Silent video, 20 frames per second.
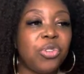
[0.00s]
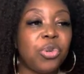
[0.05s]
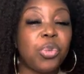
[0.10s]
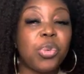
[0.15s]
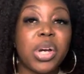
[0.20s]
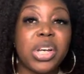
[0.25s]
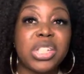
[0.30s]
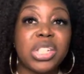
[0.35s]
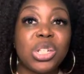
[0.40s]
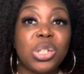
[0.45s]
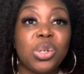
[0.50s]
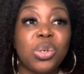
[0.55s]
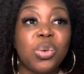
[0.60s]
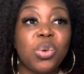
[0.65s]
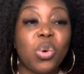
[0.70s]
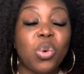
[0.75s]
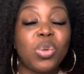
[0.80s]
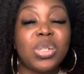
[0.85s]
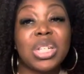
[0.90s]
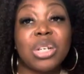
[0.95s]
we were to
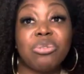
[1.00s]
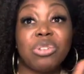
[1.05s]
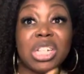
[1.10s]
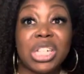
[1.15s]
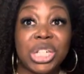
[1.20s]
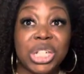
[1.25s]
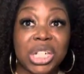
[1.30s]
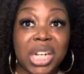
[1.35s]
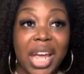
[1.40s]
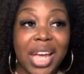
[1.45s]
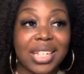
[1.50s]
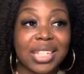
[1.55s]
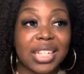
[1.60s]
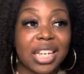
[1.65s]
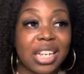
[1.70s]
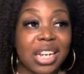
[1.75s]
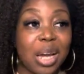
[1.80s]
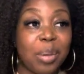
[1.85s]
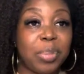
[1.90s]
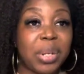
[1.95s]
also reject
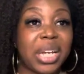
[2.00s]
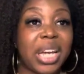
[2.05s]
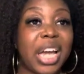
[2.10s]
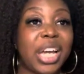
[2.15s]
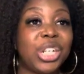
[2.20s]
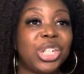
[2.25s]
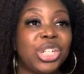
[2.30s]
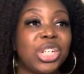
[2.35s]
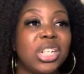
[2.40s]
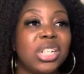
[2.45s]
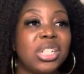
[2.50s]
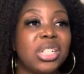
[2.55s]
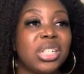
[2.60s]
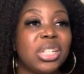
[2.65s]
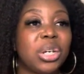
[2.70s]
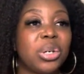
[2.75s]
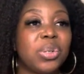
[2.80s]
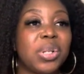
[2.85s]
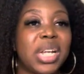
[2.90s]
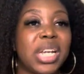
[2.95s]
an application,
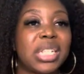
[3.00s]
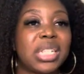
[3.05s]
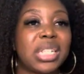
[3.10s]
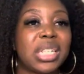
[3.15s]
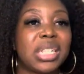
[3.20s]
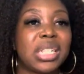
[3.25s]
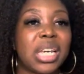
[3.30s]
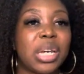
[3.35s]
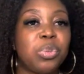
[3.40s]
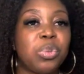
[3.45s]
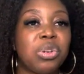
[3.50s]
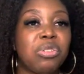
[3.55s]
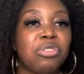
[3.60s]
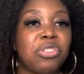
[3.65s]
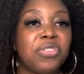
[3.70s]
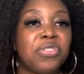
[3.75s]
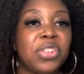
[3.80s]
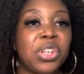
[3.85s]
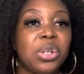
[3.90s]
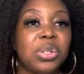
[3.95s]
so let's just say we've
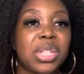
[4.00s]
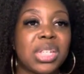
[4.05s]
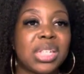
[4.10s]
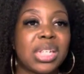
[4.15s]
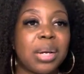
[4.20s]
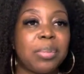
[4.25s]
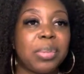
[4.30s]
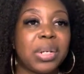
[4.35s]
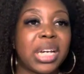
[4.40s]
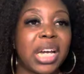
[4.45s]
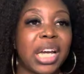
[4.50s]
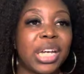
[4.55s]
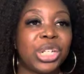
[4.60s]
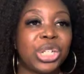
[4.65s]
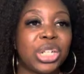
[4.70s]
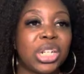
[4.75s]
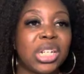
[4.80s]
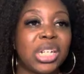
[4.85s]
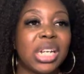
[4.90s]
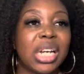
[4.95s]
reviewed this
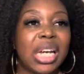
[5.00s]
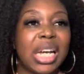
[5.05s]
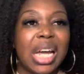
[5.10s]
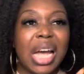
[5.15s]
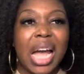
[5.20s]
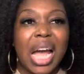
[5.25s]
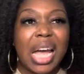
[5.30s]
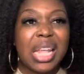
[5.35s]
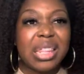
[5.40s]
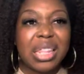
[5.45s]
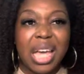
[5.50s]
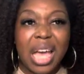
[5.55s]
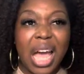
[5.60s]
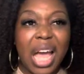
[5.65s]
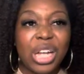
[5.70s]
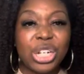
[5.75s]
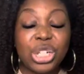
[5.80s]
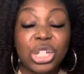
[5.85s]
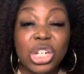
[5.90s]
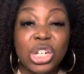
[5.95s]
application and they're
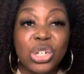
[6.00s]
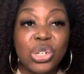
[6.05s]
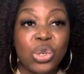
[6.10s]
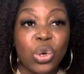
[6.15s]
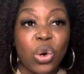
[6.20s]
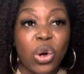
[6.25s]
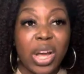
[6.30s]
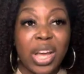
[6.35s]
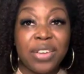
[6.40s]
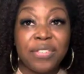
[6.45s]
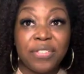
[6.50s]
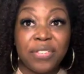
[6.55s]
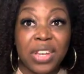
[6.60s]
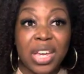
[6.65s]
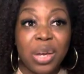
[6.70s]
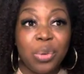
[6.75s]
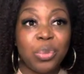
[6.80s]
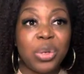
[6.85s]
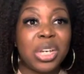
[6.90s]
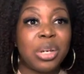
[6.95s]
actually not a
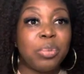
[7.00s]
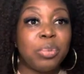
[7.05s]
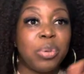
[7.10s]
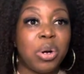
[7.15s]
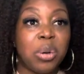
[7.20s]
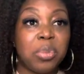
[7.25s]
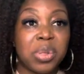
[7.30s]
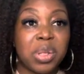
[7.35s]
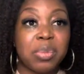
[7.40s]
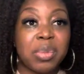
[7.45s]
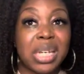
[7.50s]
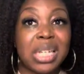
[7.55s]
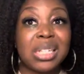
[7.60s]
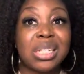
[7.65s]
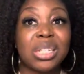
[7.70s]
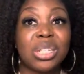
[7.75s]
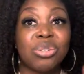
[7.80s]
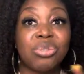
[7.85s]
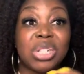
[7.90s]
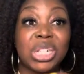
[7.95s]
fit, we can pop them
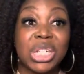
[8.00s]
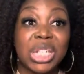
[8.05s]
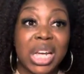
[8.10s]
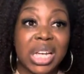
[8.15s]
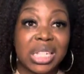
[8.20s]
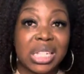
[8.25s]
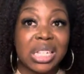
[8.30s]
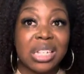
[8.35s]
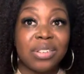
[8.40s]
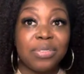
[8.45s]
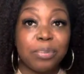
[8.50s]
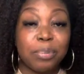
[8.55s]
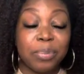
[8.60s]
into the rejected